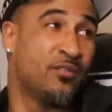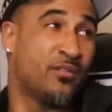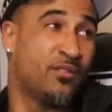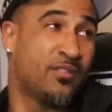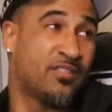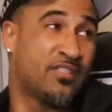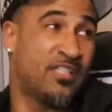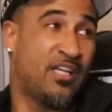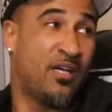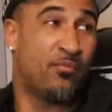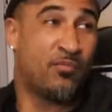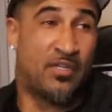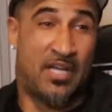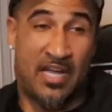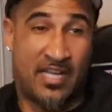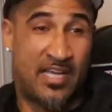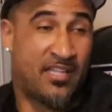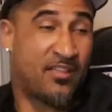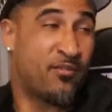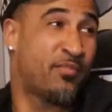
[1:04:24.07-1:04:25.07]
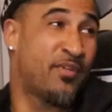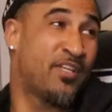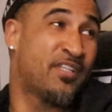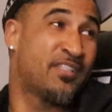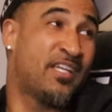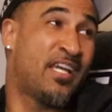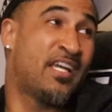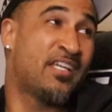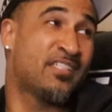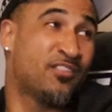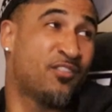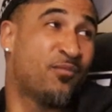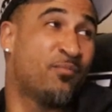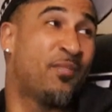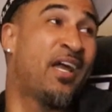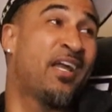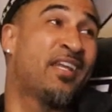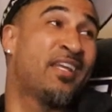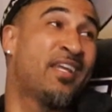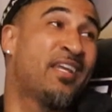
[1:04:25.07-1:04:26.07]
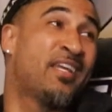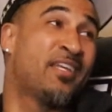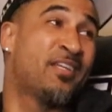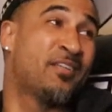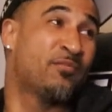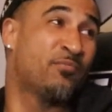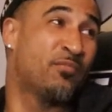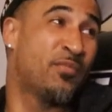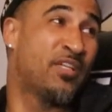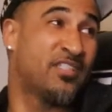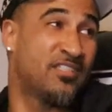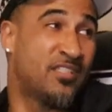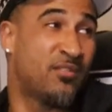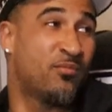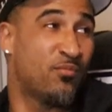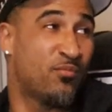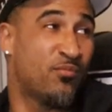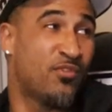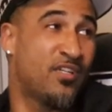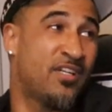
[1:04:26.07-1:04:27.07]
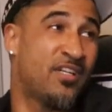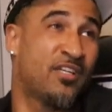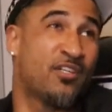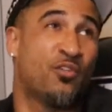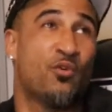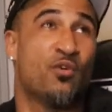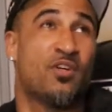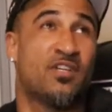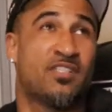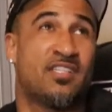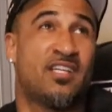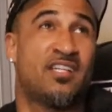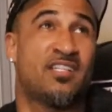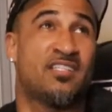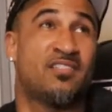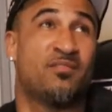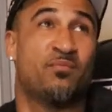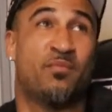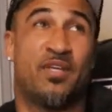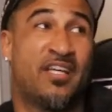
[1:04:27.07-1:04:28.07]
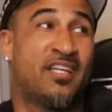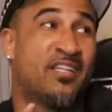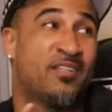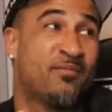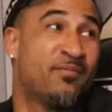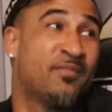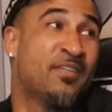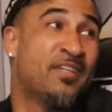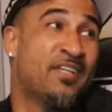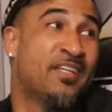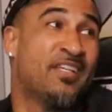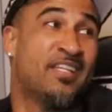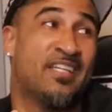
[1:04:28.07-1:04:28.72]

You know what I'm saying? I'm, i have to pay taxes on my name yeah. because I'm a brand. Corey Sanders is bigger than.